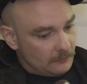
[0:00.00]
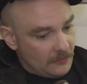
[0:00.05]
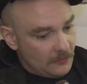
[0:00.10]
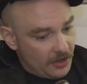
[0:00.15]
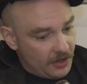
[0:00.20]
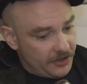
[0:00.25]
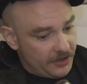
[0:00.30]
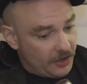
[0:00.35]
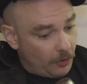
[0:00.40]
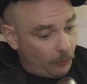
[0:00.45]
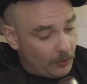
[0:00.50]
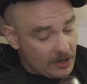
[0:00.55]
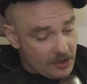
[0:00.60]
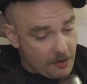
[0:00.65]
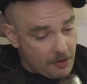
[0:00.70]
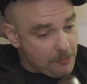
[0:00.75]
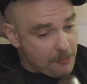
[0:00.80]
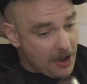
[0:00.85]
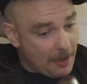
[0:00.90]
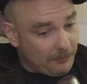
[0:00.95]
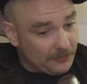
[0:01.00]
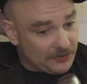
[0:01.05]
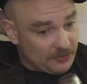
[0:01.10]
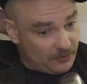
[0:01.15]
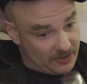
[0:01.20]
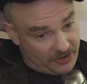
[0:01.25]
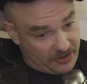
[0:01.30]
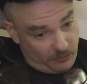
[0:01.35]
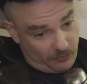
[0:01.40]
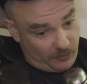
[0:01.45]
You know, one of the problems
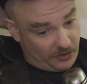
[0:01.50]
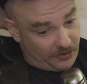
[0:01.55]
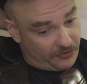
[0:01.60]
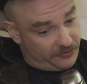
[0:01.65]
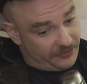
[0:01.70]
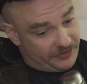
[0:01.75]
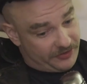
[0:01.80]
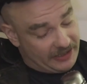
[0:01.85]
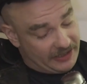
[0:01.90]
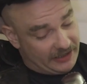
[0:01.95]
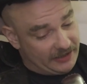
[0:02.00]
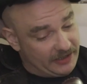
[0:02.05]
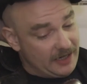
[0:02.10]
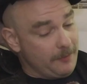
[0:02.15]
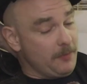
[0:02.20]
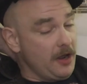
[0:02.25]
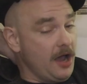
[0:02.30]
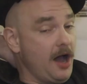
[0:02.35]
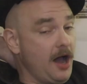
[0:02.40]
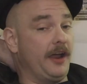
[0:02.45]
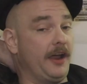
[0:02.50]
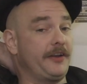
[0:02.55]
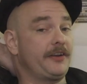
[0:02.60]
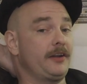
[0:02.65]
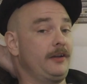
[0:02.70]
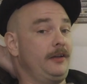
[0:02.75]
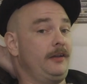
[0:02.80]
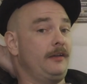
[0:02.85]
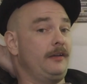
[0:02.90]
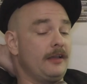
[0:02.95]
with, with D&D Beyond
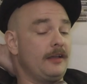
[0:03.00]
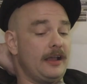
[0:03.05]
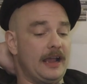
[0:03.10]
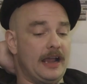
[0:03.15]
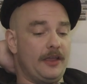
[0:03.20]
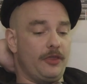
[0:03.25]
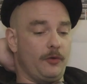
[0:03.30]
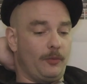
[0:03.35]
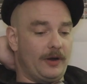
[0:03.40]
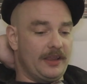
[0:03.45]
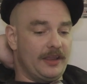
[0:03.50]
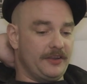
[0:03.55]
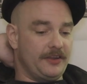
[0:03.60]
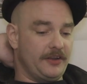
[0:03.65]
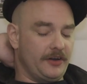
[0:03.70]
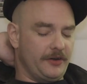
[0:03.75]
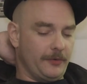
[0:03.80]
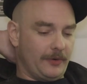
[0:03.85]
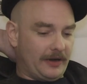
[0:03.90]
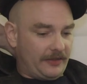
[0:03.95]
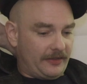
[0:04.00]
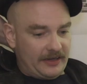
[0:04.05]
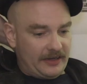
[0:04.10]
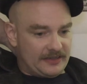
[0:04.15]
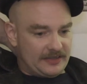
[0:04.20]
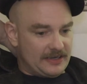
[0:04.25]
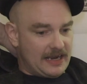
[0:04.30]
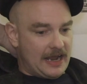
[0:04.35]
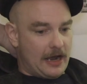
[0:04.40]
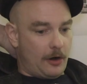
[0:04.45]
and the way that they're doing things
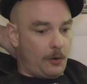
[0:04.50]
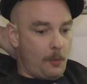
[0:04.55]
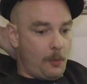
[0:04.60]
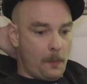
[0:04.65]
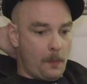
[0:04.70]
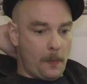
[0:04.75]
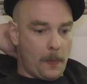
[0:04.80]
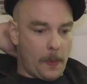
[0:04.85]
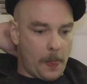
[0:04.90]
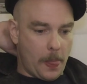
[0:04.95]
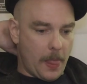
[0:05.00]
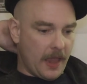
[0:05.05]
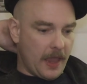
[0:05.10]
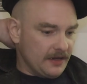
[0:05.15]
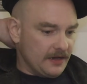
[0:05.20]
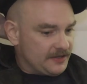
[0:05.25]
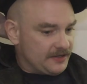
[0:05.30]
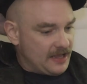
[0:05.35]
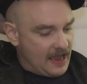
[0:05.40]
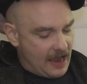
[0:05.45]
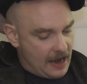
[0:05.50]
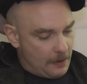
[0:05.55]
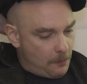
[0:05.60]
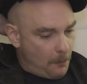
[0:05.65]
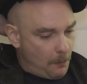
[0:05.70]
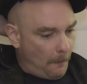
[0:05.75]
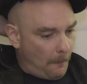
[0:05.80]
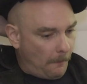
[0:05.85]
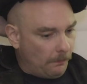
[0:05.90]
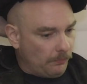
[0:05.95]
now is that
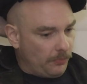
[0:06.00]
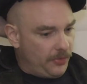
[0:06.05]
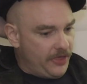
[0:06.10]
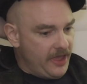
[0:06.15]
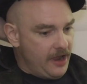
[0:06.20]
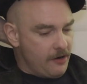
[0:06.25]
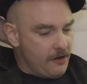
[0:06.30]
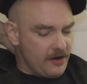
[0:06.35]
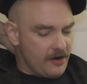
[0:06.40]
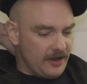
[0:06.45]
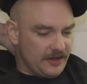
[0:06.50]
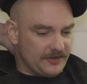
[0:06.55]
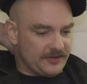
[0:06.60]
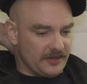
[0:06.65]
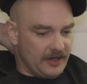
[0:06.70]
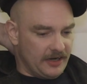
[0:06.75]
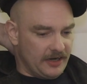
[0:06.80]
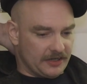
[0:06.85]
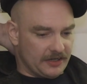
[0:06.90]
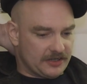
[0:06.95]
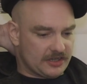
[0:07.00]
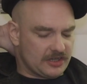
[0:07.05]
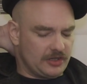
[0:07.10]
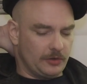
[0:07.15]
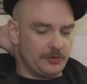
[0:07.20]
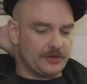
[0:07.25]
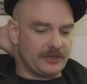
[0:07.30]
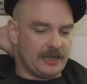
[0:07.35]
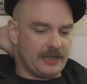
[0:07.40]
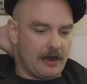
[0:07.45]
there is an
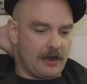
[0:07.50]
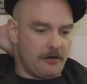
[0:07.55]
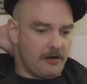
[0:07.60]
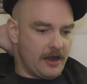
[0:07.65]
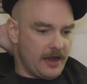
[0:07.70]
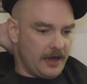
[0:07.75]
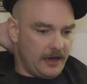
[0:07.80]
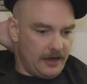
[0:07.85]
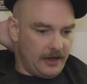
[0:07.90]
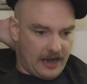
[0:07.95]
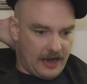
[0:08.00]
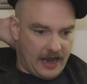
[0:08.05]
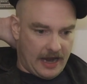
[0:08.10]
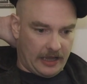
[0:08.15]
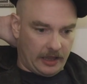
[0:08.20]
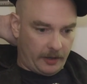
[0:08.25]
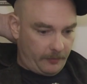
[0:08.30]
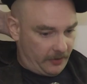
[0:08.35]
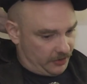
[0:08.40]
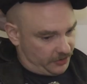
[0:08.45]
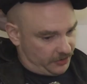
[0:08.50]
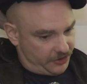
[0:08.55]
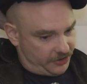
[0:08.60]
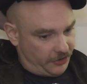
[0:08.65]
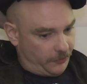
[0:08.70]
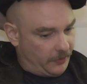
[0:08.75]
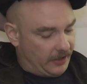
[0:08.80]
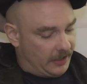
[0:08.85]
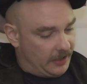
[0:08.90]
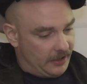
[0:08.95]
exclusionary element
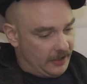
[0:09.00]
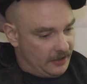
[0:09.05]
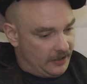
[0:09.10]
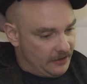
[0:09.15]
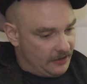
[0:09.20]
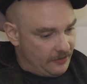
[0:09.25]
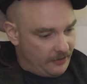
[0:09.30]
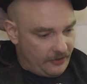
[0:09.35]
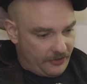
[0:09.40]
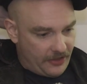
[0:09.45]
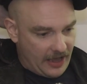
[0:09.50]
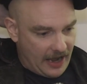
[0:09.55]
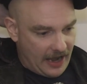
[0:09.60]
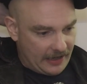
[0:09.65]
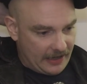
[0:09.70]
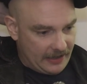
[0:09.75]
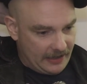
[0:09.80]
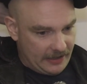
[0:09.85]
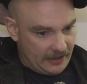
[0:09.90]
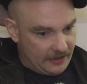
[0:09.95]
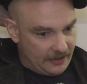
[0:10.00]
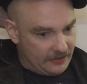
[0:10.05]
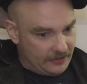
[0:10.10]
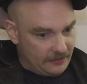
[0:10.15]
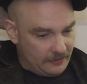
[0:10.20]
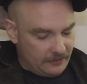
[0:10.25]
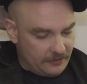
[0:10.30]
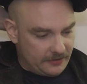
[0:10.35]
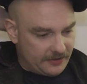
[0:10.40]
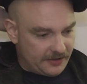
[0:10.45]
to it that
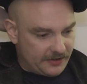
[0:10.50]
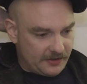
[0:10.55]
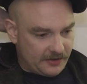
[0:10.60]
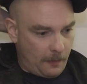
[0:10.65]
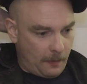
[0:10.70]
is